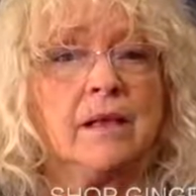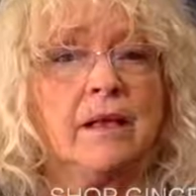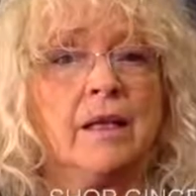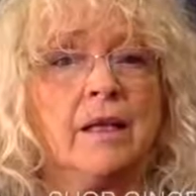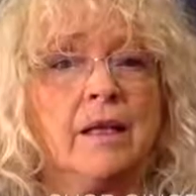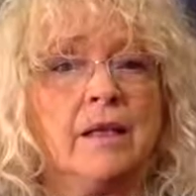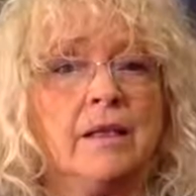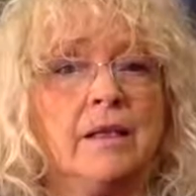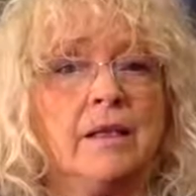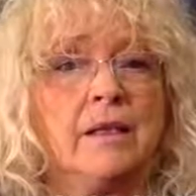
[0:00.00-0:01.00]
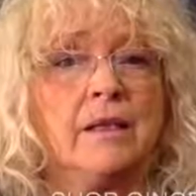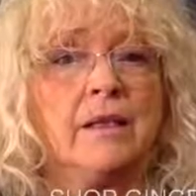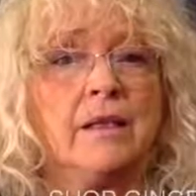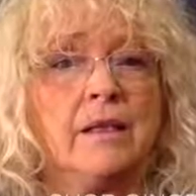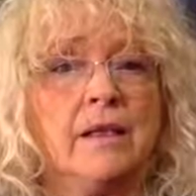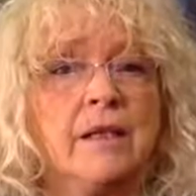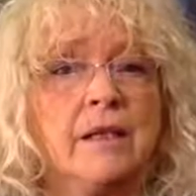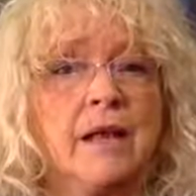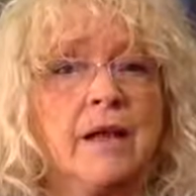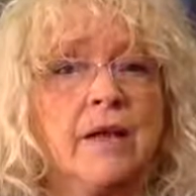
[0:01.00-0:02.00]
And Linda says, yes,
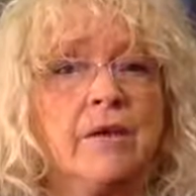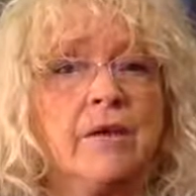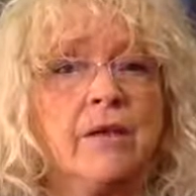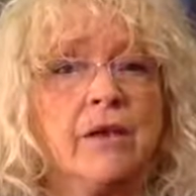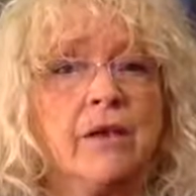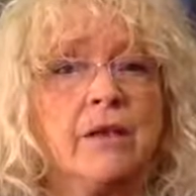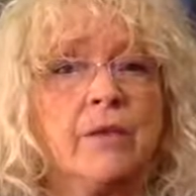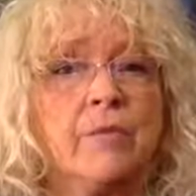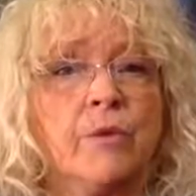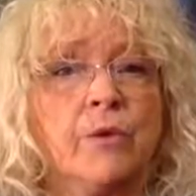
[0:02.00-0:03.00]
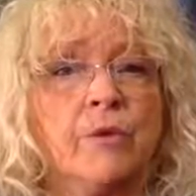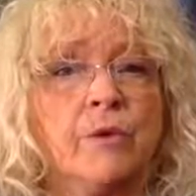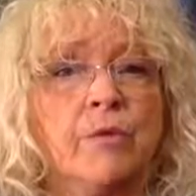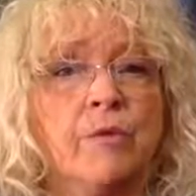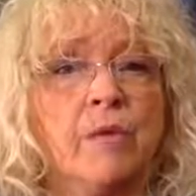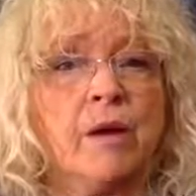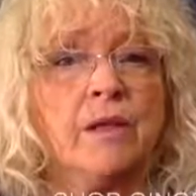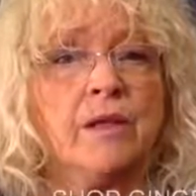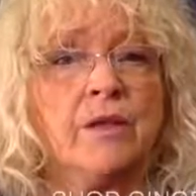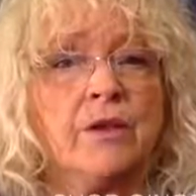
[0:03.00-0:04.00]
thank you. I think it's important we
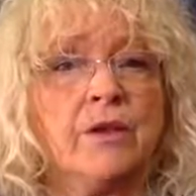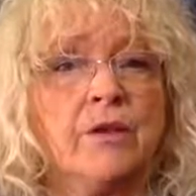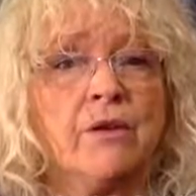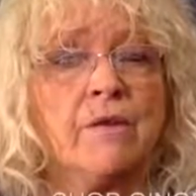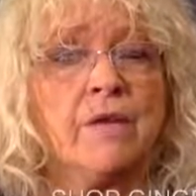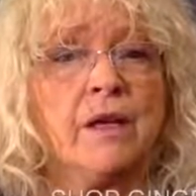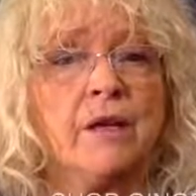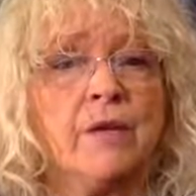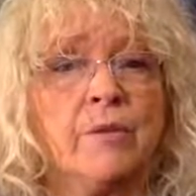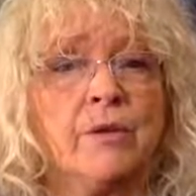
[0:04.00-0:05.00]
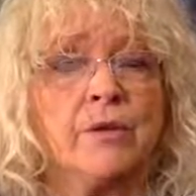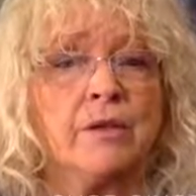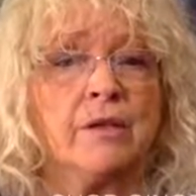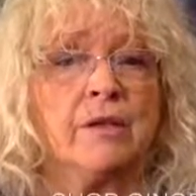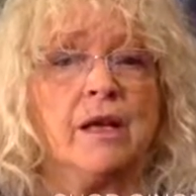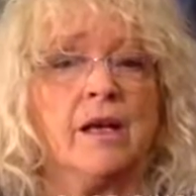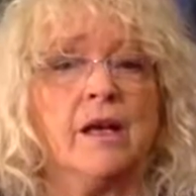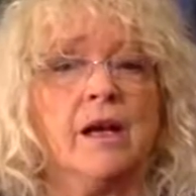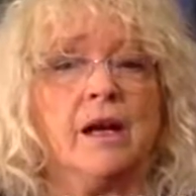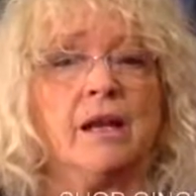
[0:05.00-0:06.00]
remind each other of the inner person.
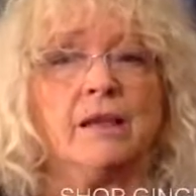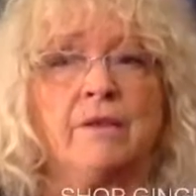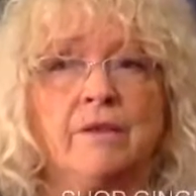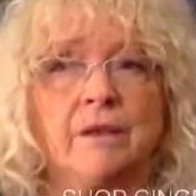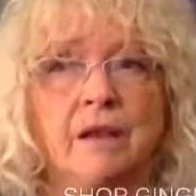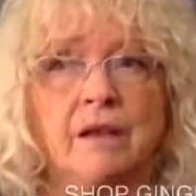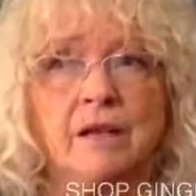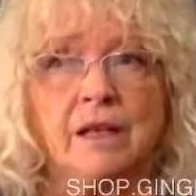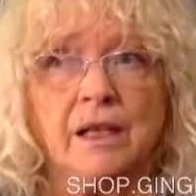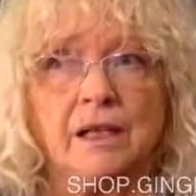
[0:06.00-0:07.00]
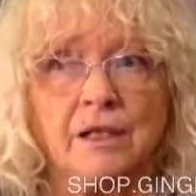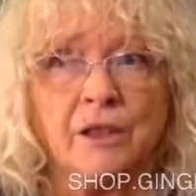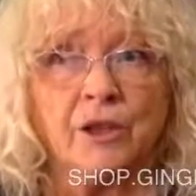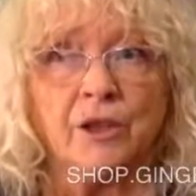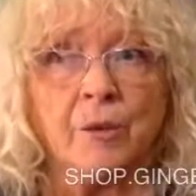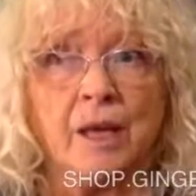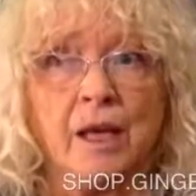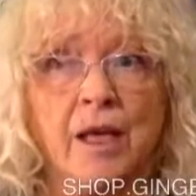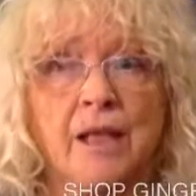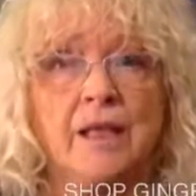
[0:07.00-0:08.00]
I love the, the term,
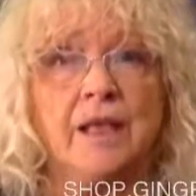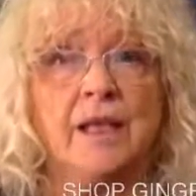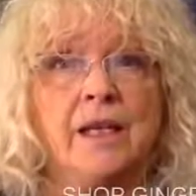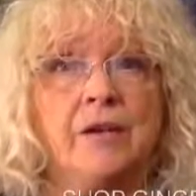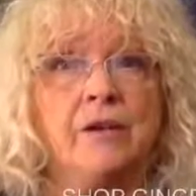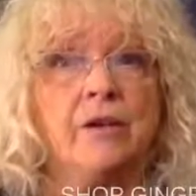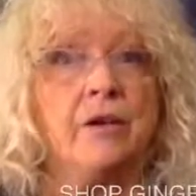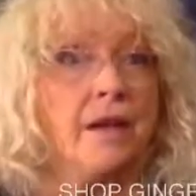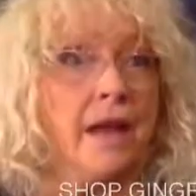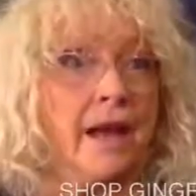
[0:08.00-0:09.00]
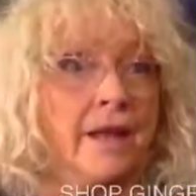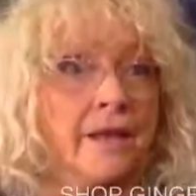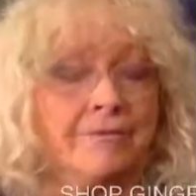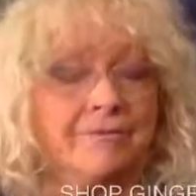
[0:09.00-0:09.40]
the inner net.